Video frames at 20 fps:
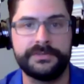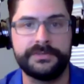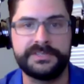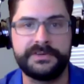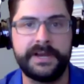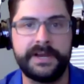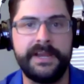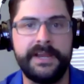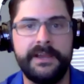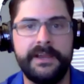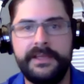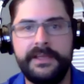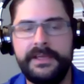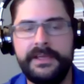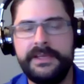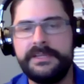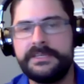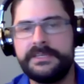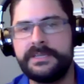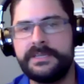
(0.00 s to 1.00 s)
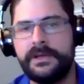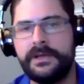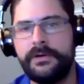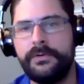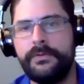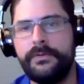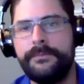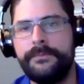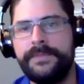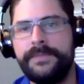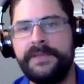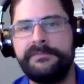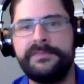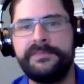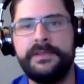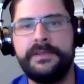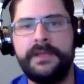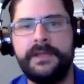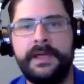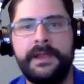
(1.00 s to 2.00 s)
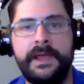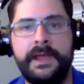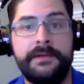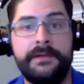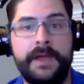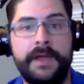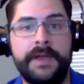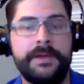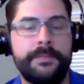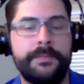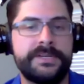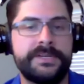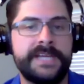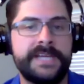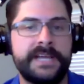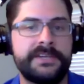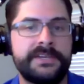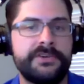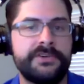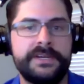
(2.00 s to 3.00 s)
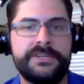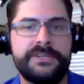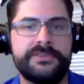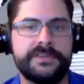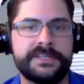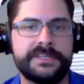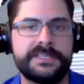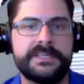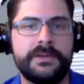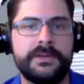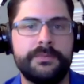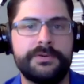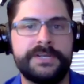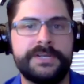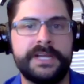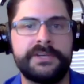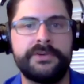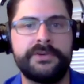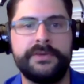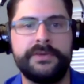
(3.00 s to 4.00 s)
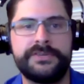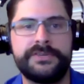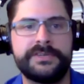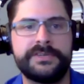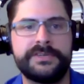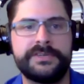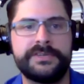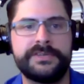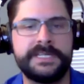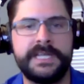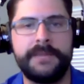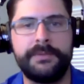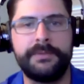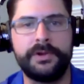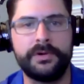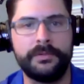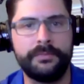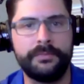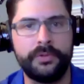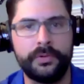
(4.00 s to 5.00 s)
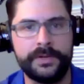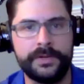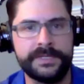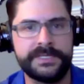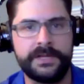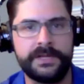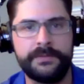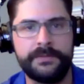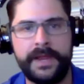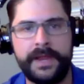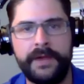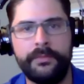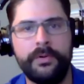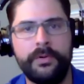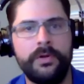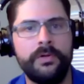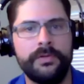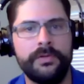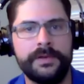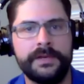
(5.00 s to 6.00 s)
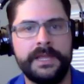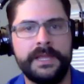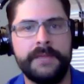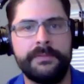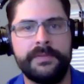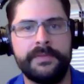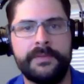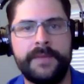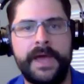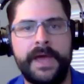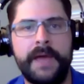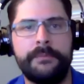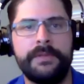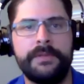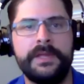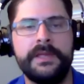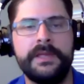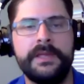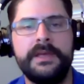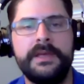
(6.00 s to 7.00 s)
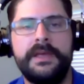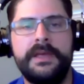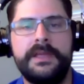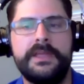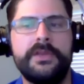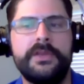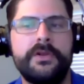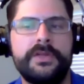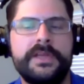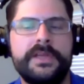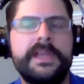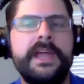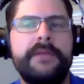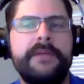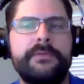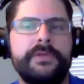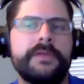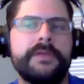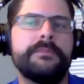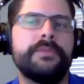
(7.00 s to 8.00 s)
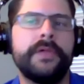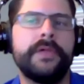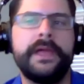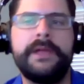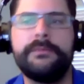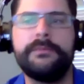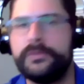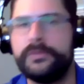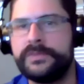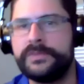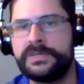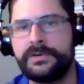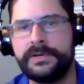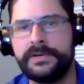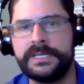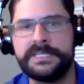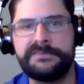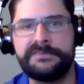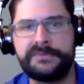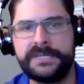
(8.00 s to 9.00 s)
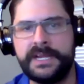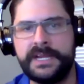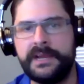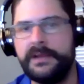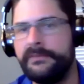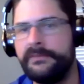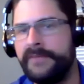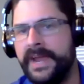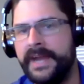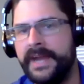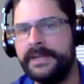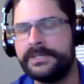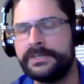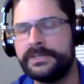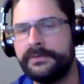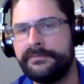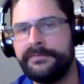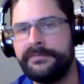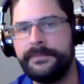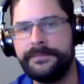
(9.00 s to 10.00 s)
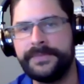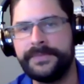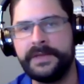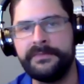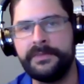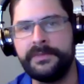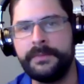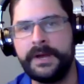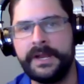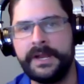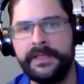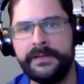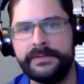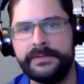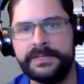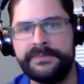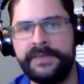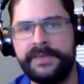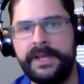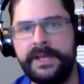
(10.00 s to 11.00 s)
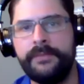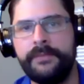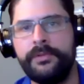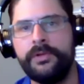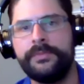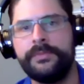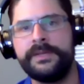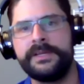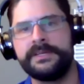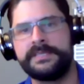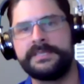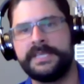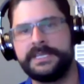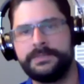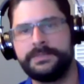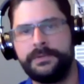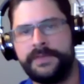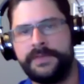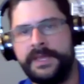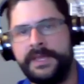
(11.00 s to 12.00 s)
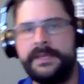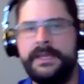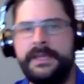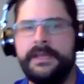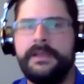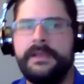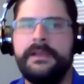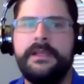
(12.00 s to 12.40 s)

right? So and to protect your interests. So protecting your interests means keeping your employees on payroll and keeping them happy. You can't really blame Ruth's Chris for taking advantage of the money that was available, because that's what they did.